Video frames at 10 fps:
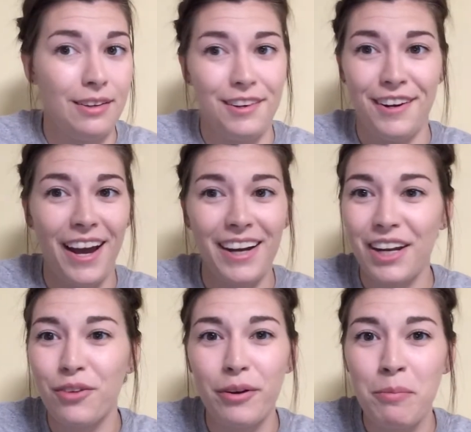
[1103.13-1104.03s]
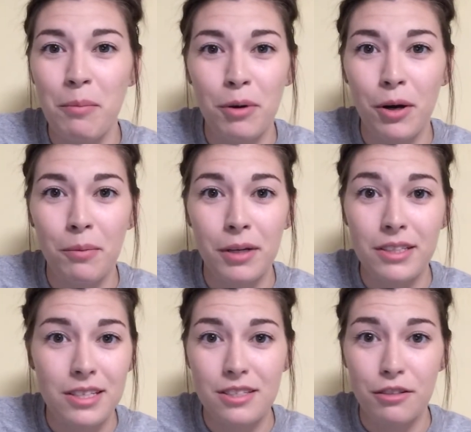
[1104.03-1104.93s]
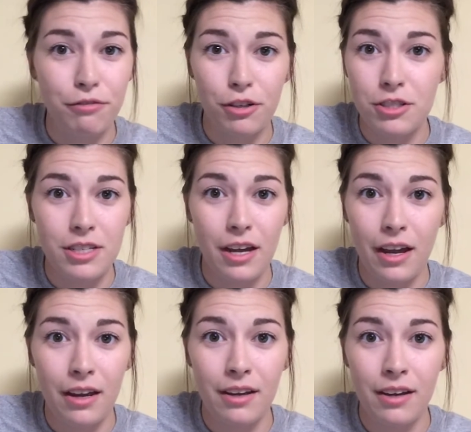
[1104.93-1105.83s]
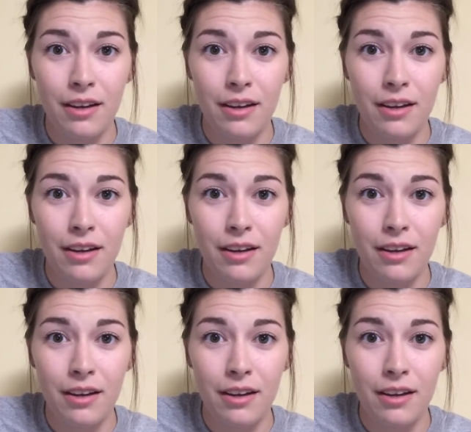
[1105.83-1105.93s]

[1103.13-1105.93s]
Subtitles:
You're not going to remember them because it's the first day